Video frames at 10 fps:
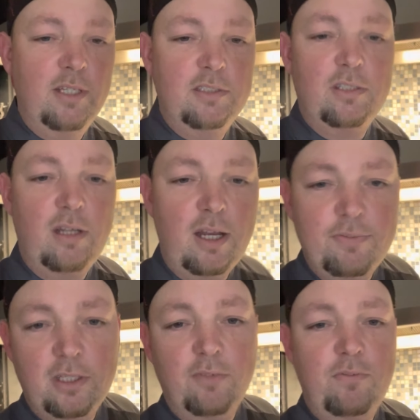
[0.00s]
that's
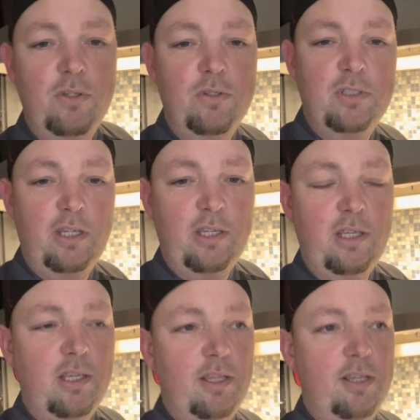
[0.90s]
often confusing,
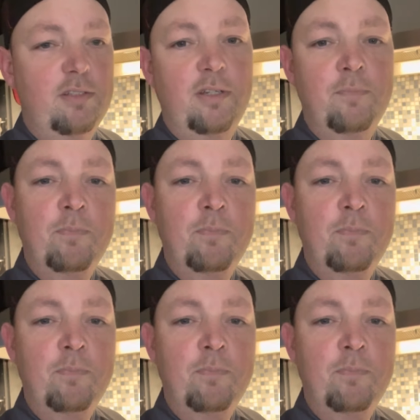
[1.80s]
is